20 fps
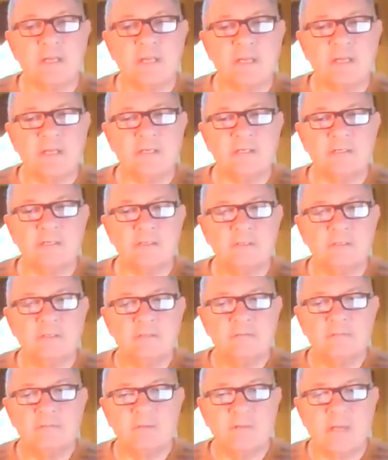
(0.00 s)
and
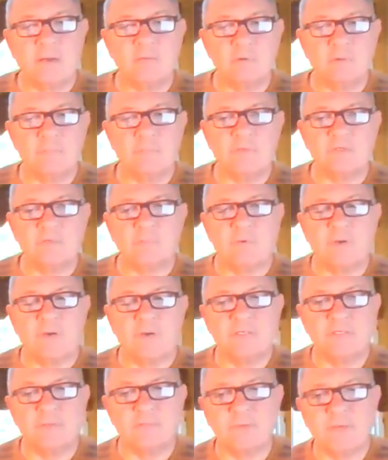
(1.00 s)
I wouldn't be
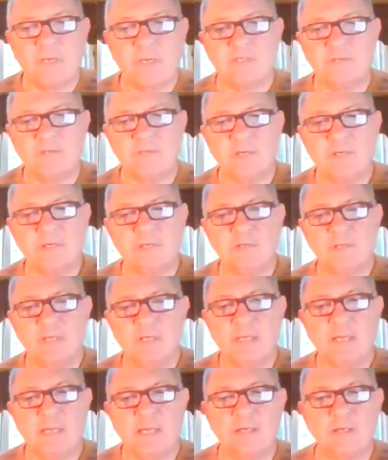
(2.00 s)
surprised if Kate said you
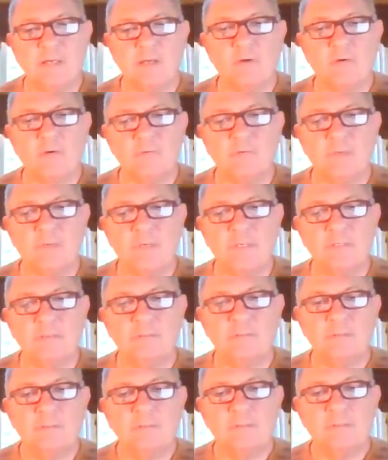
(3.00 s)
can't negotiate
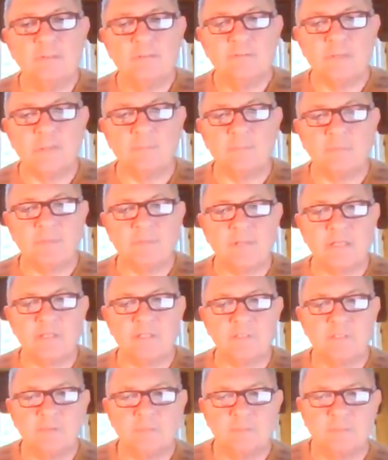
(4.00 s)
something
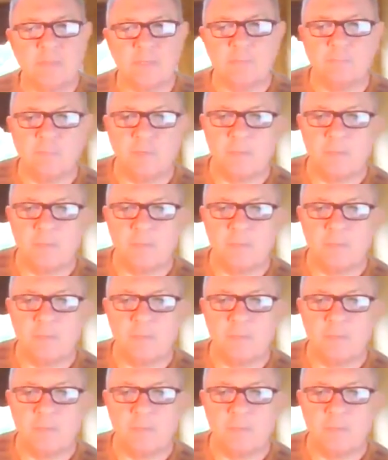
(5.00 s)
that's been